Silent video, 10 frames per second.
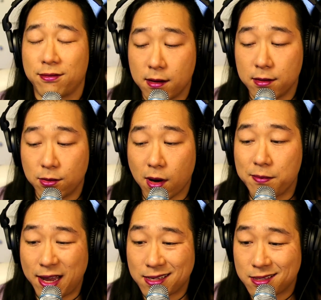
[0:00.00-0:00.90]
do our
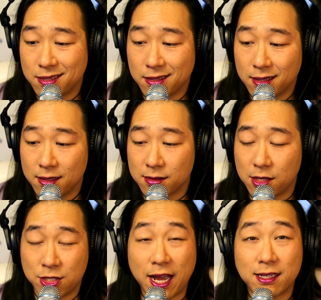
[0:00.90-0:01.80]
best to
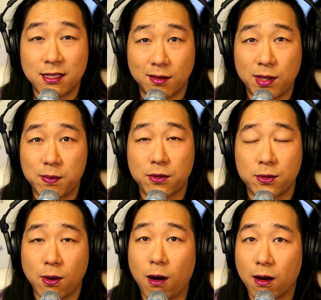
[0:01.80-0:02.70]
chat to the people
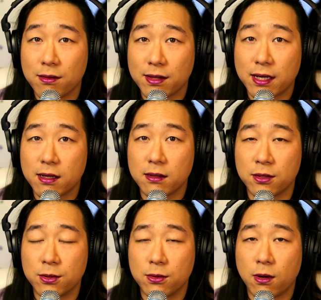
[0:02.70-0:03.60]
who are there,
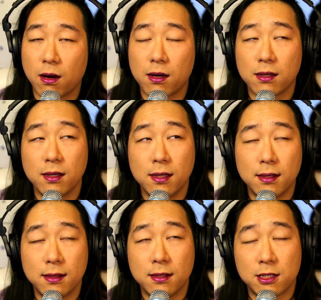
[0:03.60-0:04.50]
who are
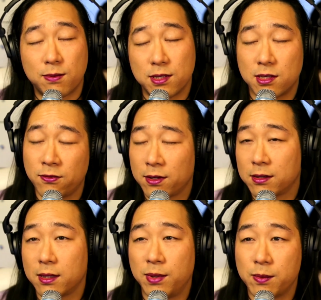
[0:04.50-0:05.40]

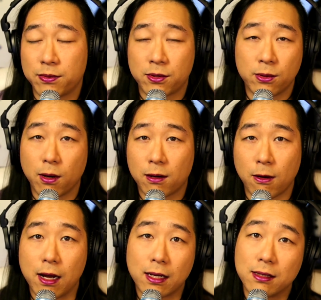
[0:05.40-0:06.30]
specifically people who are
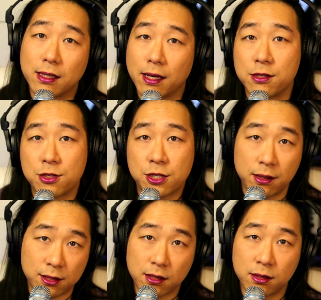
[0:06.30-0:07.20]
chronically
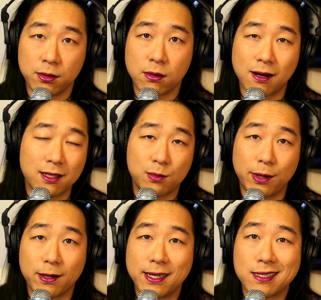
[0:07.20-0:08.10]
unsheltered, who are
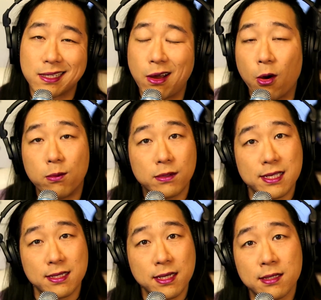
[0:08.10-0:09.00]
experiencing
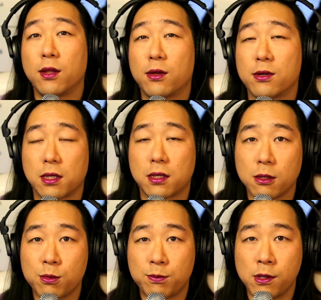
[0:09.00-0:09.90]
homelessness. There's a
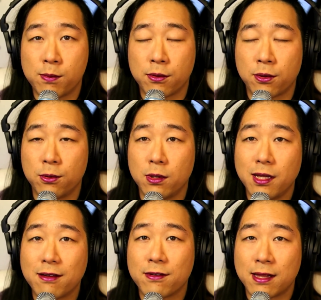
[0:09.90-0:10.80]
group of people who
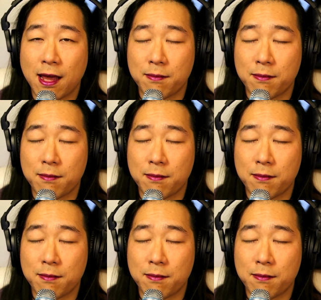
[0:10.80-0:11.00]
live in that